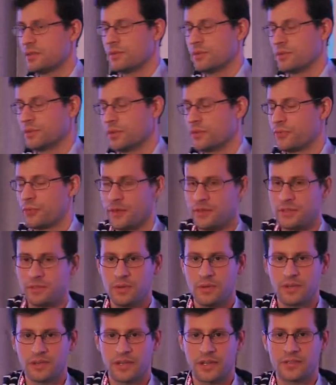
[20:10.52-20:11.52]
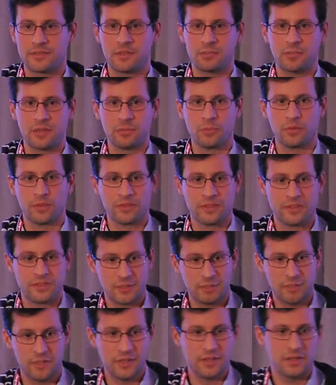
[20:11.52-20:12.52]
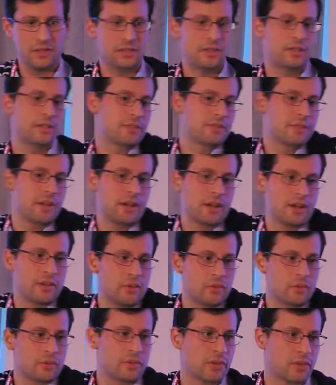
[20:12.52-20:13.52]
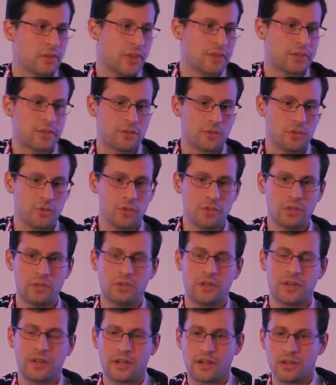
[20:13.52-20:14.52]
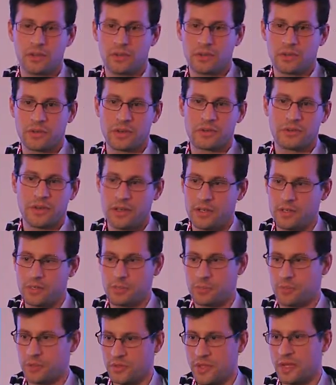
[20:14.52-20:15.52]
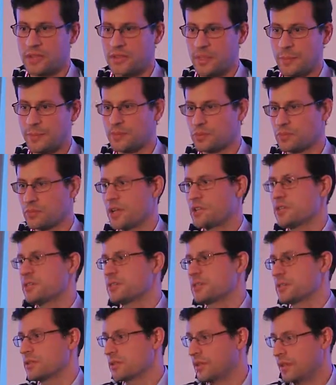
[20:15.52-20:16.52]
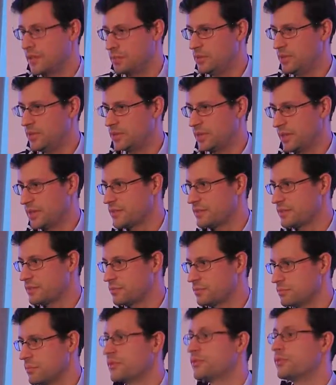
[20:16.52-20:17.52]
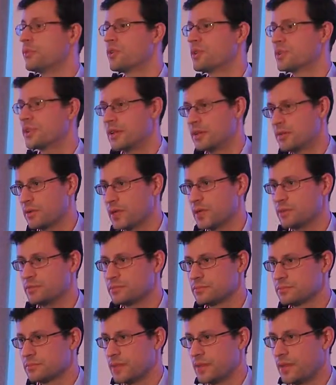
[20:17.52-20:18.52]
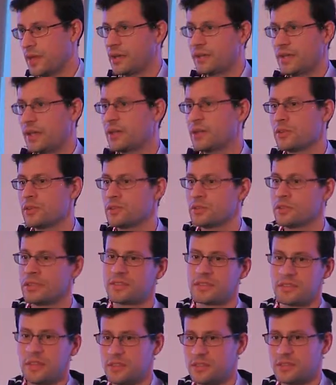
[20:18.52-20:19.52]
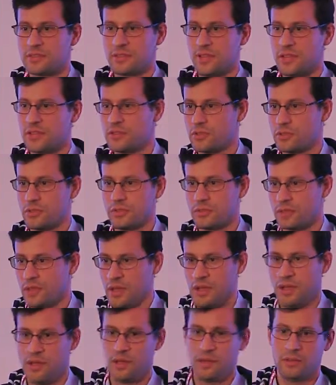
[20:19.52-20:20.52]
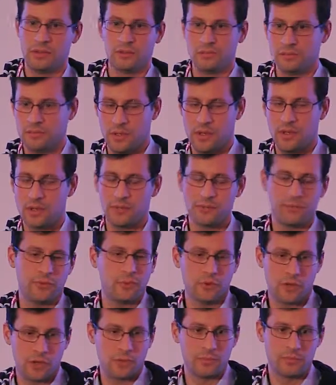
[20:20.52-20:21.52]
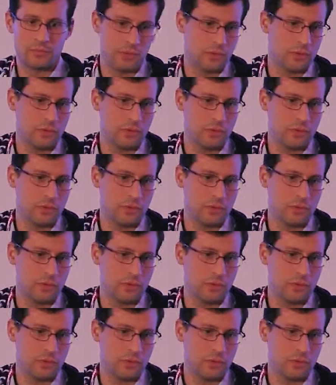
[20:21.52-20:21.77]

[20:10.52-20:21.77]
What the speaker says: The first one takes a bit more discipline. It's where you create a tool where you require your product teams to register the A/B tests before they run. And then this registration form